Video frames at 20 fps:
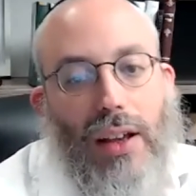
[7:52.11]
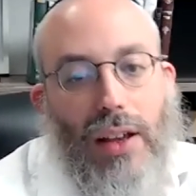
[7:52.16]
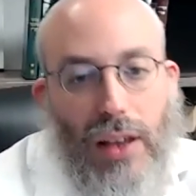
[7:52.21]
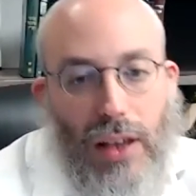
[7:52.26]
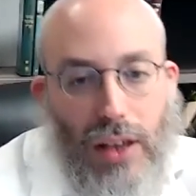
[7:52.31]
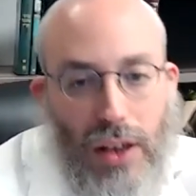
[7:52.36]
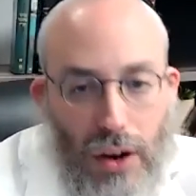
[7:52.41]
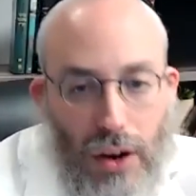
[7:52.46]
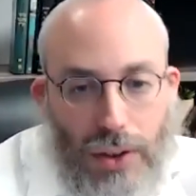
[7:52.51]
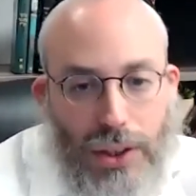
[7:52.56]

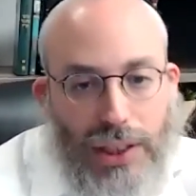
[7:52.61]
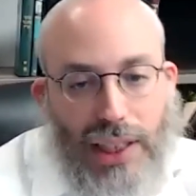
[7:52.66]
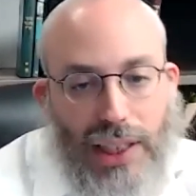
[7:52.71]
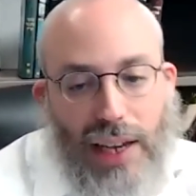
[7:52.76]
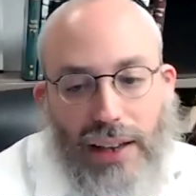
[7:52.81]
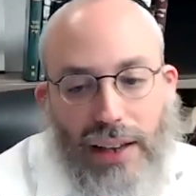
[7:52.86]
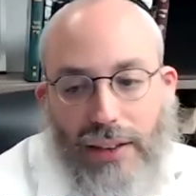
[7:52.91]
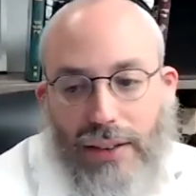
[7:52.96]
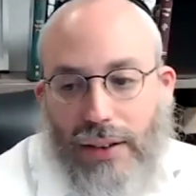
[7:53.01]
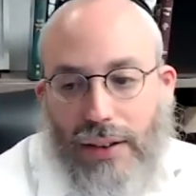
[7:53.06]

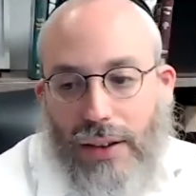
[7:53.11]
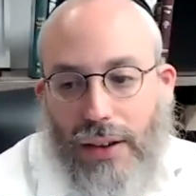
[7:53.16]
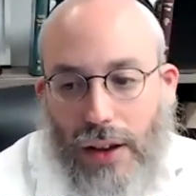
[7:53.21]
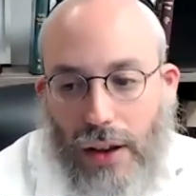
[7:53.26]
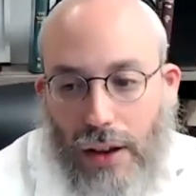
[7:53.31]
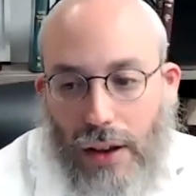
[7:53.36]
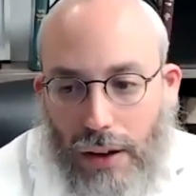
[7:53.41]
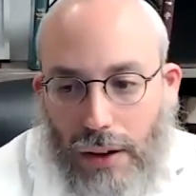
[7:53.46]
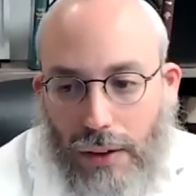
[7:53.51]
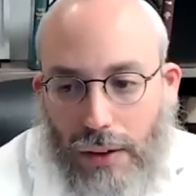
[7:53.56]
yahrzeit
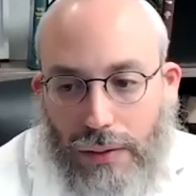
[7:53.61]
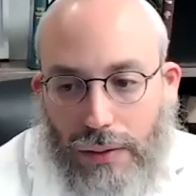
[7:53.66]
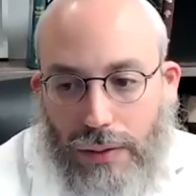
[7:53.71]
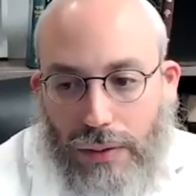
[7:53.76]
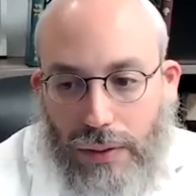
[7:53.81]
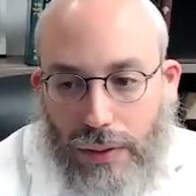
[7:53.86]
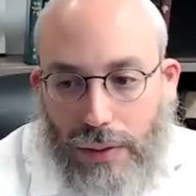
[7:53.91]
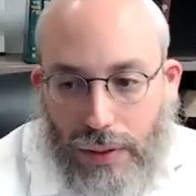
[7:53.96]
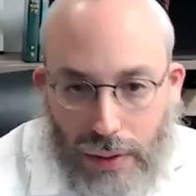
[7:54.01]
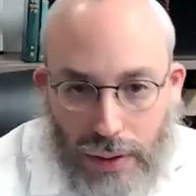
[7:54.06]

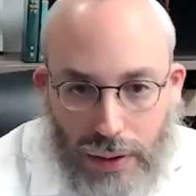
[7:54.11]
of